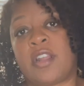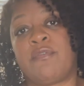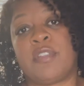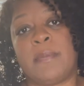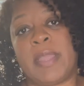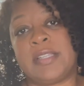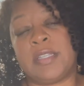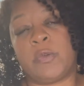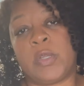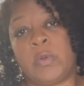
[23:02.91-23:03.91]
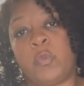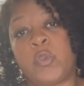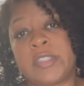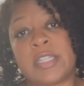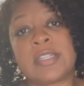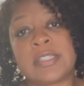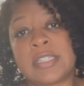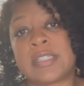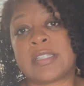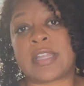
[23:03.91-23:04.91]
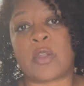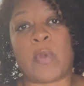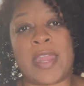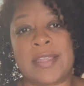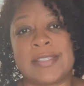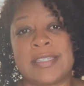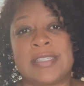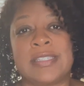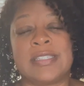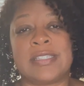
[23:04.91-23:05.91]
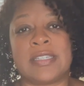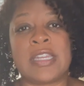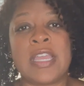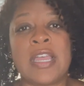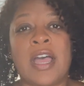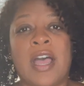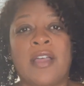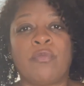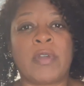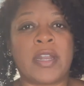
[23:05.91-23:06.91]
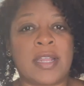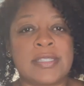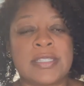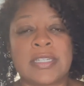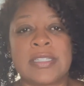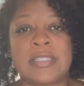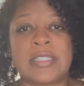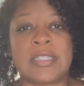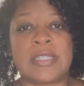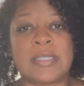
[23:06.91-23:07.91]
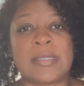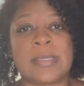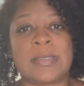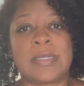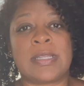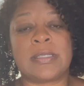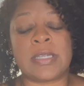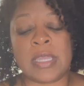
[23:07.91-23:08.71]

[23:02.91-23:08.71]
off really basic with sentences and like writing sentences and run-on sentences and just